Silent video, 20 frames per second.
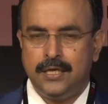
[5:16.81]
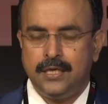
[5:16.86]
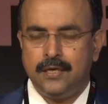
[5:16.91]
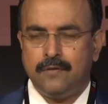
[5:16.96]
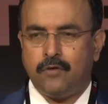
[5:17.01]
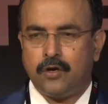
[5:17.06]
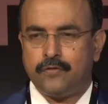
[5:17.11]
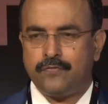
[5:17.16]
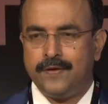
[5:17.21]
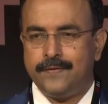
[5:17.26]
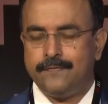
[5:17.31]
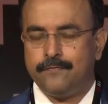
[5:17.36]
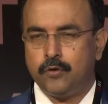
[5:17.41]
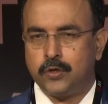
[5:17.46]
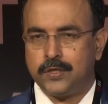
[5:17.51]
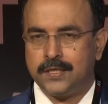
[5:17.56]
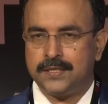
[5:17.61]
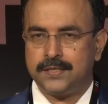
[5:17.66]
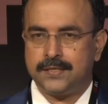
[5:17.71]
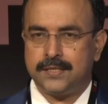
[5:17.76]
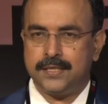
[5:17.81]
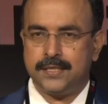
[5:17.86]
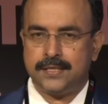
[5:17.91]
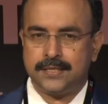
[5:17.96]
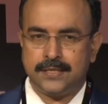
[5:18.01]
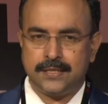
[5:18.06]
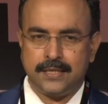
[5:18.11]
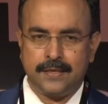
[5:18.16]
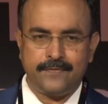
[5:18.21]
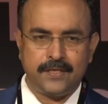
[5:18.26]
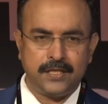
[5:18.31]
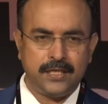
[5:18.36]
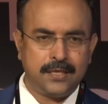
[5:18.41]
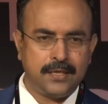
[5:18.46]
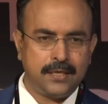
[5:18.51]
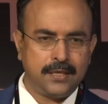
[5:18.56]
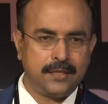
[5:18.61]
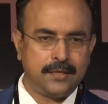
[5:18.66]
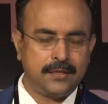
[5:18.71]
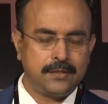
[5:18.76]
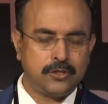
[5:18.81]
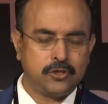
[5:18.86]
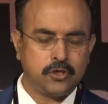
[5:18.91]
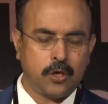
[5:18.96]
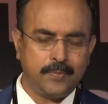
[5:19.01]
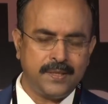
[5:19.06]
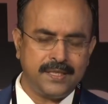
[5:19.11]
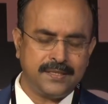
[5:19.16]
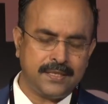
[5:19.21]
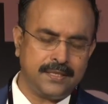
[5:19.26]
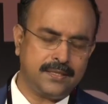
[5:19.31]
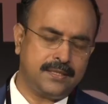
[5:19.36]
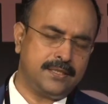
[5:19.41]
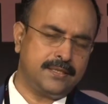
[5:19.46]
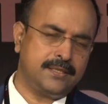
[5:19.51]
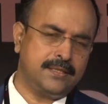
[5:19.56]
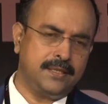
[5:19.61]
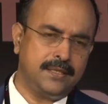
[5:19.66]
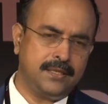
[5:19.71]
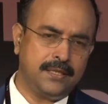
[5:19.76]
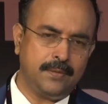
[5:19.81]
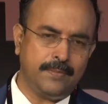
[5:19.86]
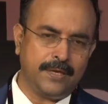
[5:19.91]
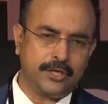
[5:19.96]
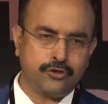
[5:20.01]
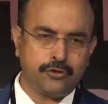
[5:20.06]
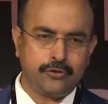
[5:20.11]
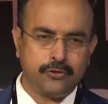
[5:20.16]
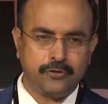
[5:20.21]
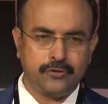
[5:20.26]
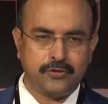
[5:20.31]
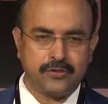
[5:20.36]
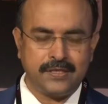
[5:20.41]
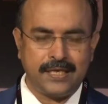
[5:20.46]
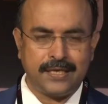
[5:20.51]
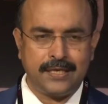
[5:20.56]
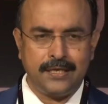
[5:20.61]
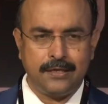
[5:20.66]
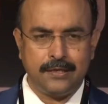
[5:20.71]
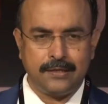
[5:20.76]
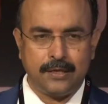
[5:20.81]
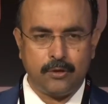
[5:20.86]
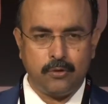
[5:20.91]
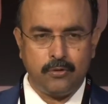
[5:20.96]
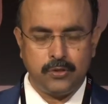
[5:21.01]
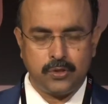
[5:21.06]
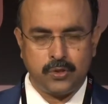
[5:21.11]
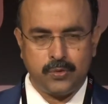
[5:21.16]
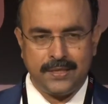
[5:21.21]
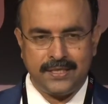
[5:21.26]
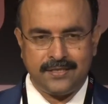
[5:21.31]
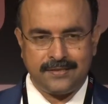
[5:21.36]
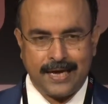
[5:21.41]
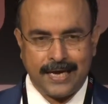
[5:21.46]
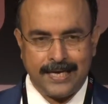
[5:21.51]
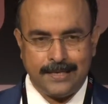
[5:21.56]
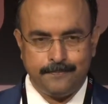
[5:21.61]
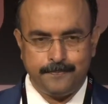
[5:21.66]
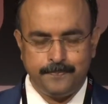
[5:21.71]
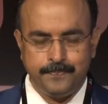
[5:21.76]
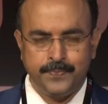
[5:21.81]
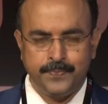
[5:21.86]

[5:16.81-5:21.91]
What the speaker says: What we have noticed is that with the shopping centers in the metros taking their own sweet time,